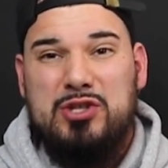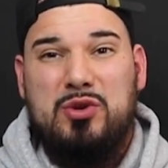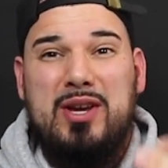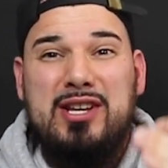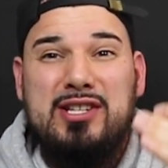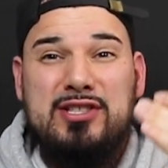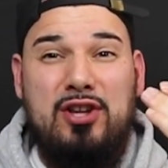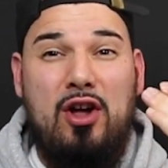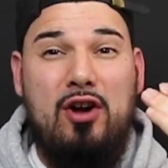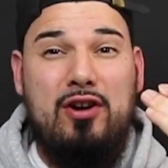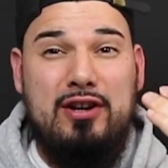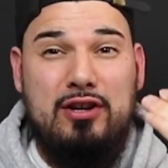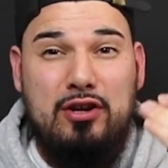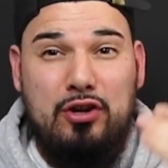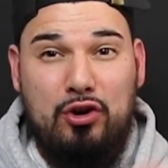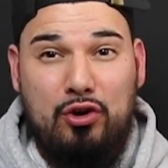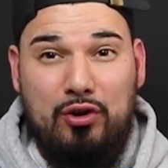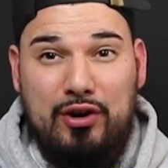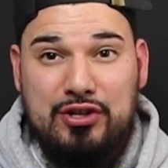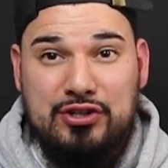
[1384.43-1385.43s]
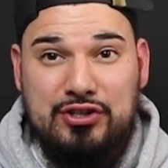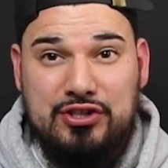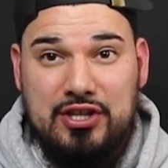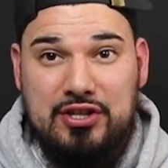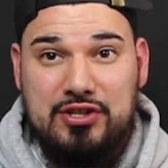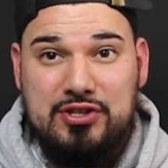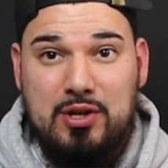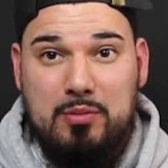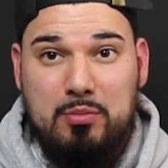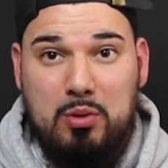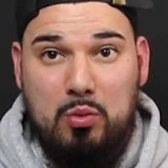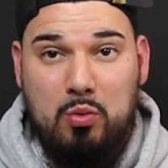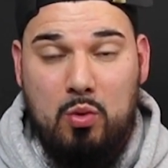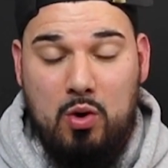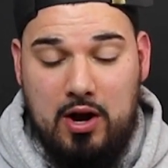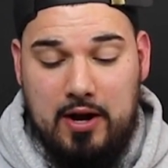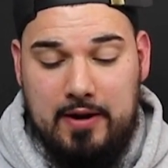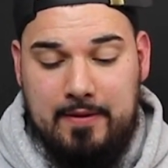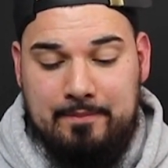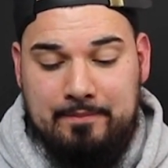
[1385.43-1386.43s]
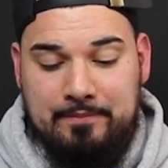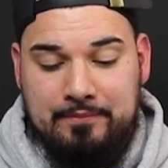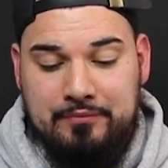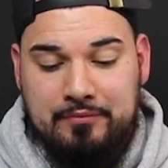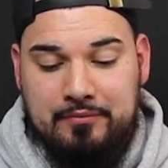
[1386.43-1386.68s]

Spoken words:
So he's talking to Christians, number one,